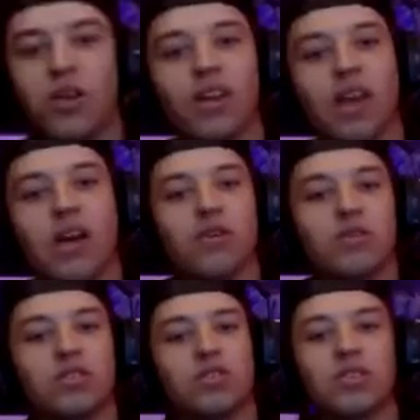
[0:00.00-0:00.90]
that was
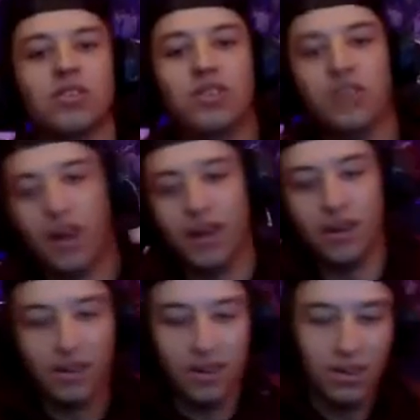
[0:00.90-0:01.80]
just done,
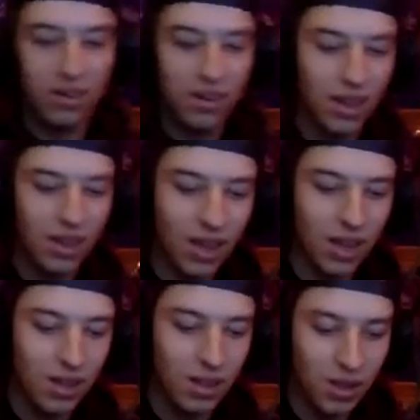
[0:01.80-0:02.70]
and
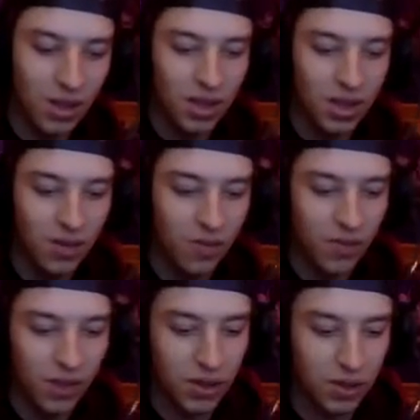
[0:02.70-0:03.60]
then he
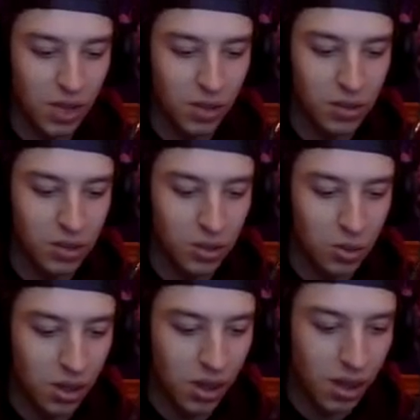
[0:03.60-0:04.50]
follows it up with 2
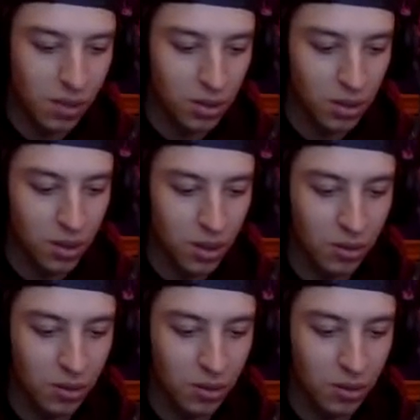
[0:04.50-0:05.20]
good games in a row.